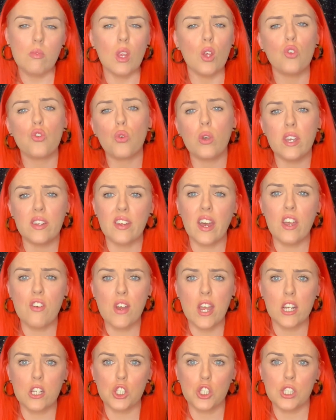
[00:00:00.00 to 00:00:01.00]
So your
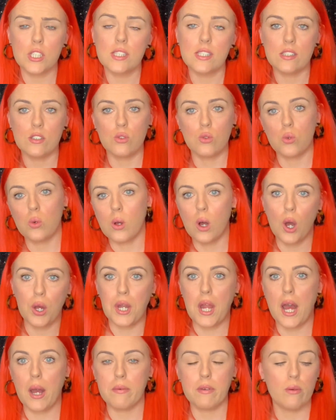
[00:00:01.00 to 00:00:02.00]
directions, on
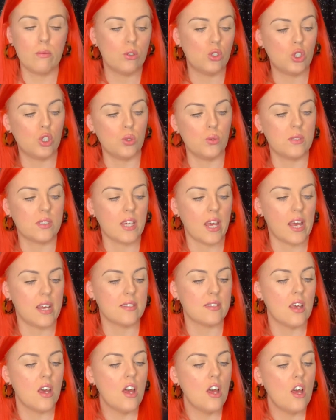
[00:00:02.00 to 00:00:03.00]
how you would use it is,
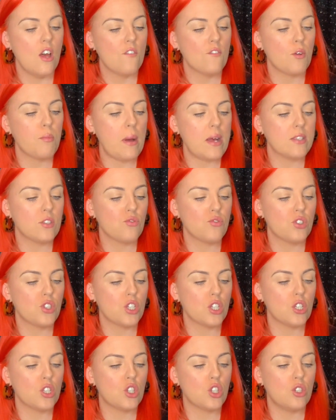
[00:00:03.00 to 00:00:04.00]
for best
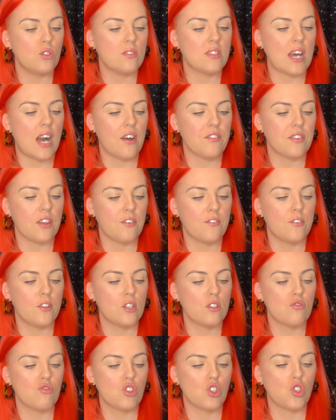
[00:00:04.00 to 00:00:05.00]
results, use after
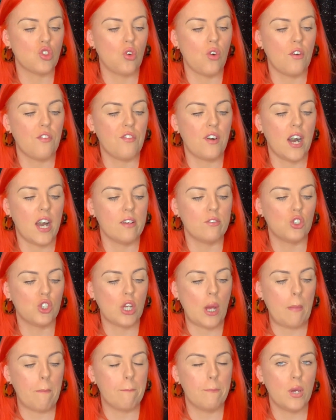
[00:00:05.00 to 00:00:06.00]
full Restore 5
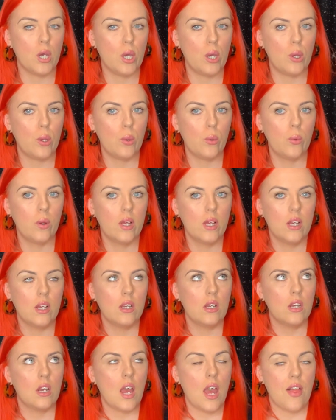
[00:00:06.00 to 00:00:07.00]
shampoo.
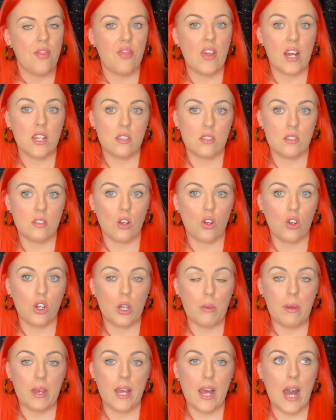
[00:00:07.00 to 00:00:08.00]
That's not going
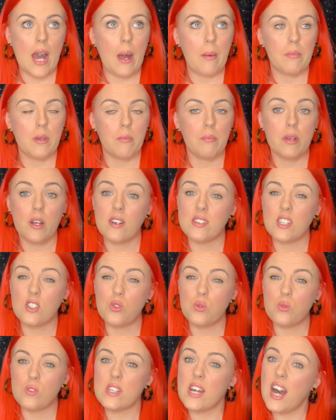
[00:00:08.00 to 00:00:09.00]
to be happening because I
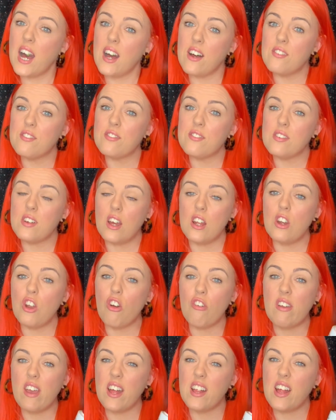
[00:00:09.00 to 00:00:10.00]
don't have a
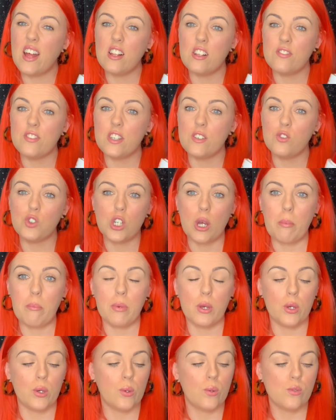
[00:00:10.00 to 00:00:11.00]
L'Oreal Elvive
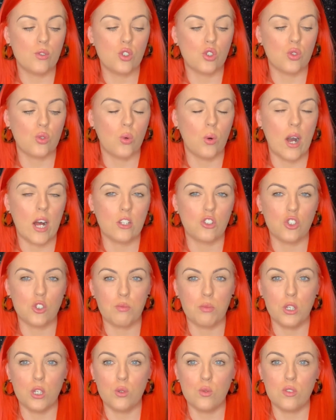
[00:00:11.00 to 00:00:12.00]
shampoo, so I'll just
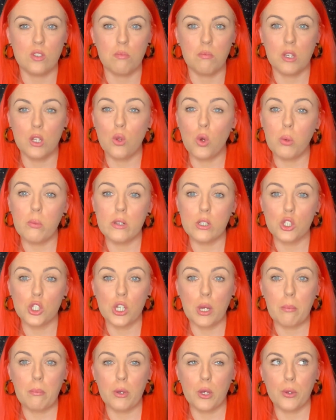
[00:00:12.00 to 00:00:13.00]
be using my normal
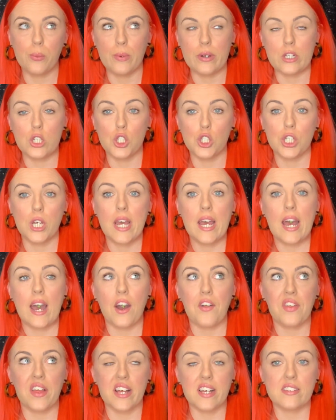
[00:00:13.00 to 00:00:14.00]
shampoo, which
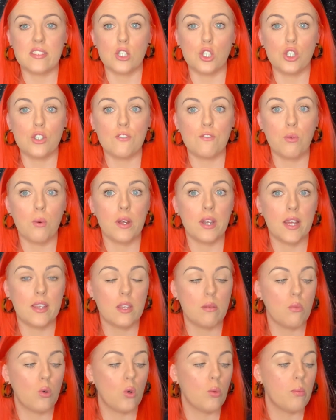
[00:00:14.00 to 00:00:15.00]
I think is a Dove one at the
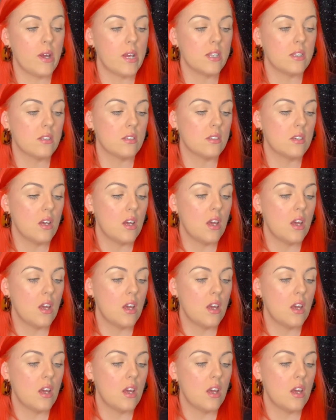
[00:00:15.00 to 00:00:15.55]
moment.